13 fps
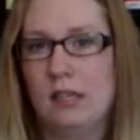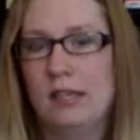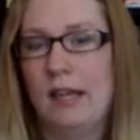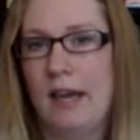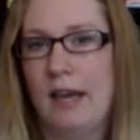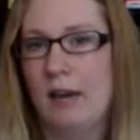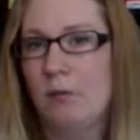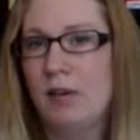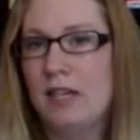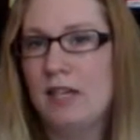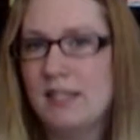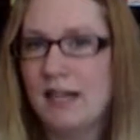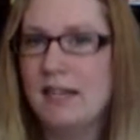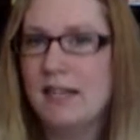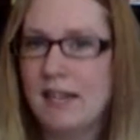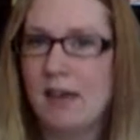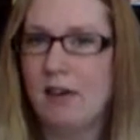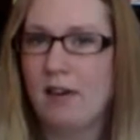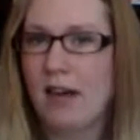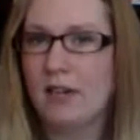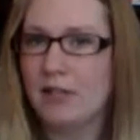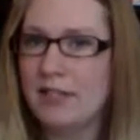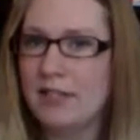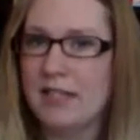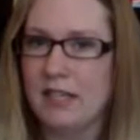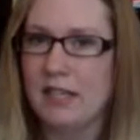Yeah, when I sat down and actually
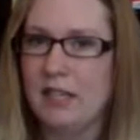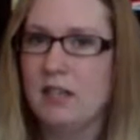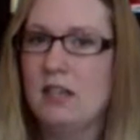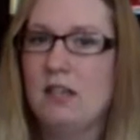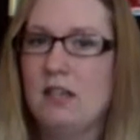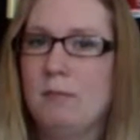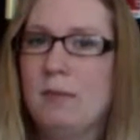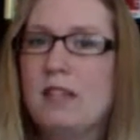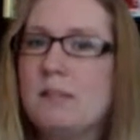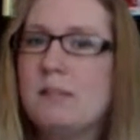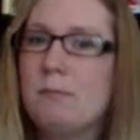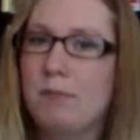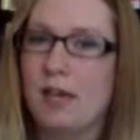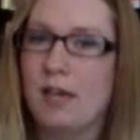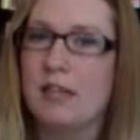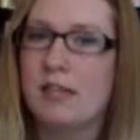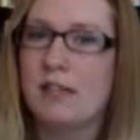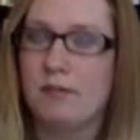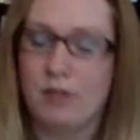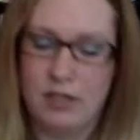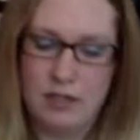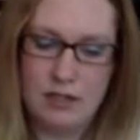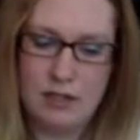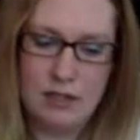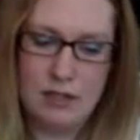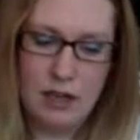did it, it makes a big difference.
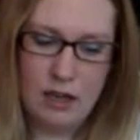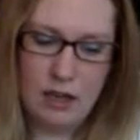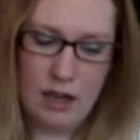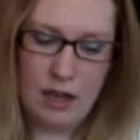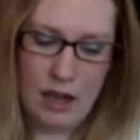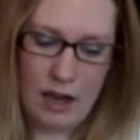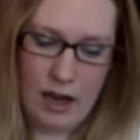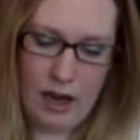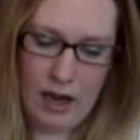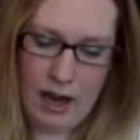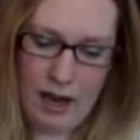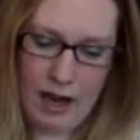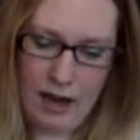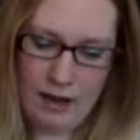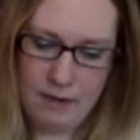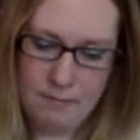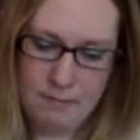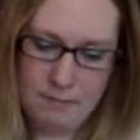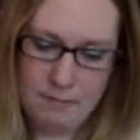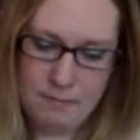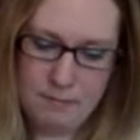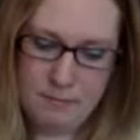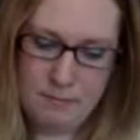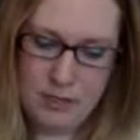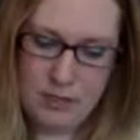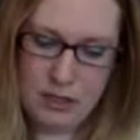
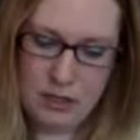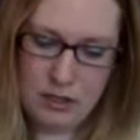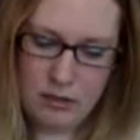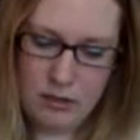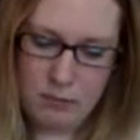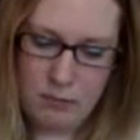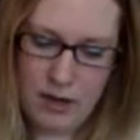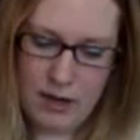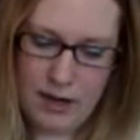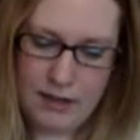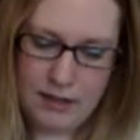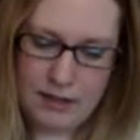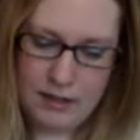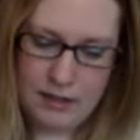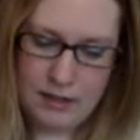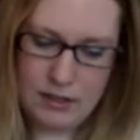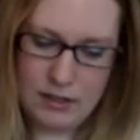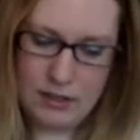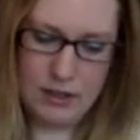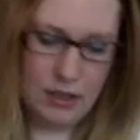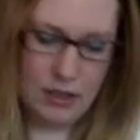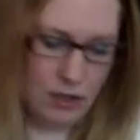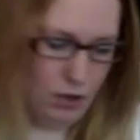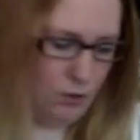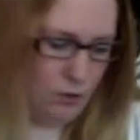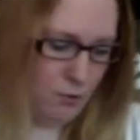What else?
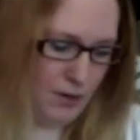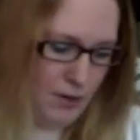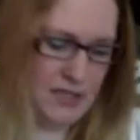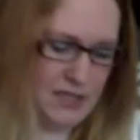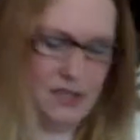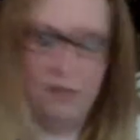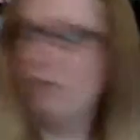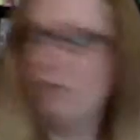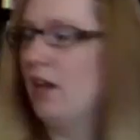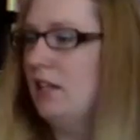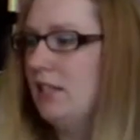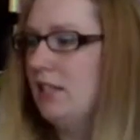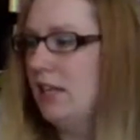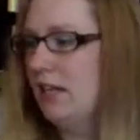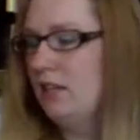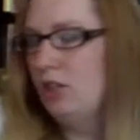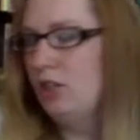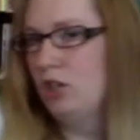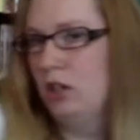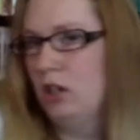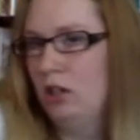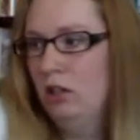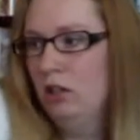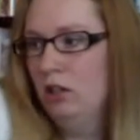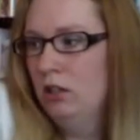Oh, I did the Valdia shawl.